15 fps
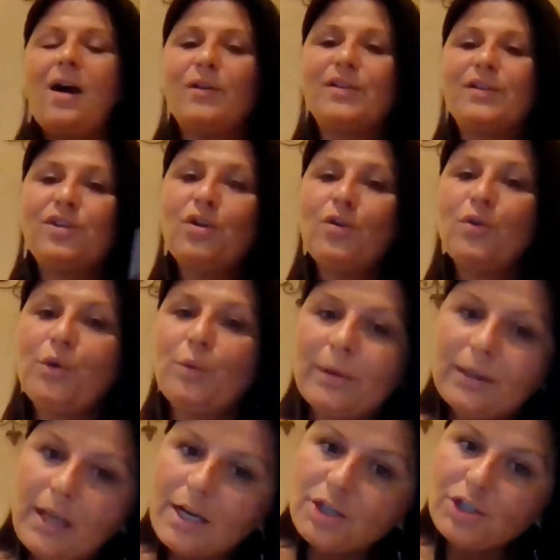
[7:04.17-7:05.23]
So the
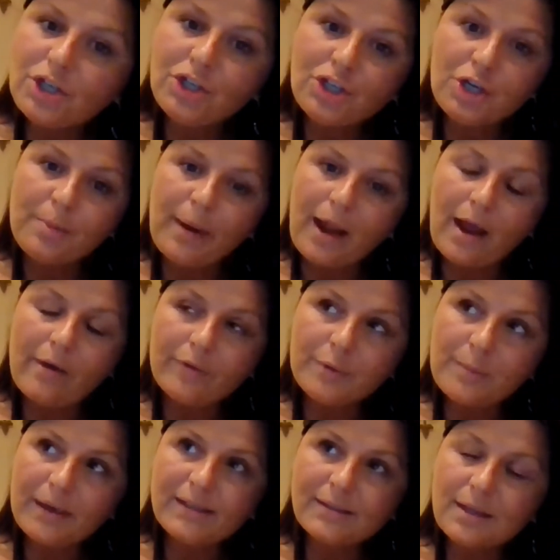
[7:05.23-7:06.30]
relationship I have with
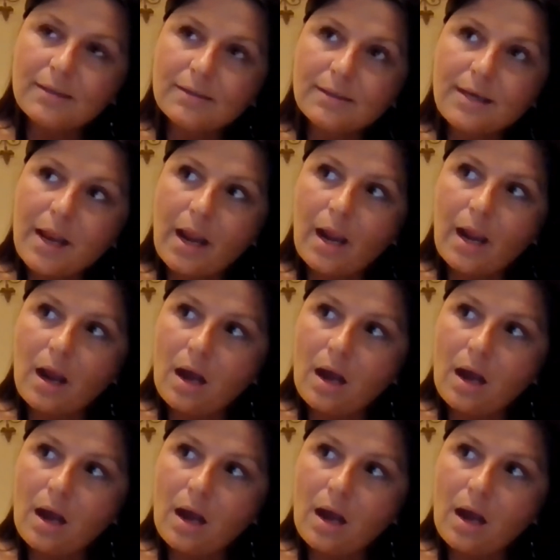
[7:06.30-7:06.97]
my son today,